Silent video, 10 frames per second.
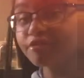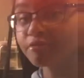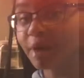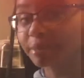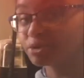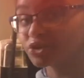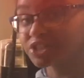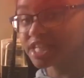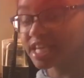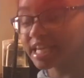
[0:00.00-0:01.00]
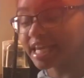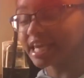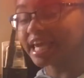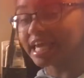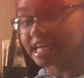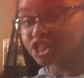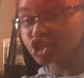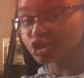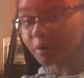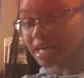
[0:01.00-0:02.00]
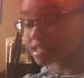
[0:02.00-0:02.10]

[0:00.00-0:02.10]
of my bucatini into my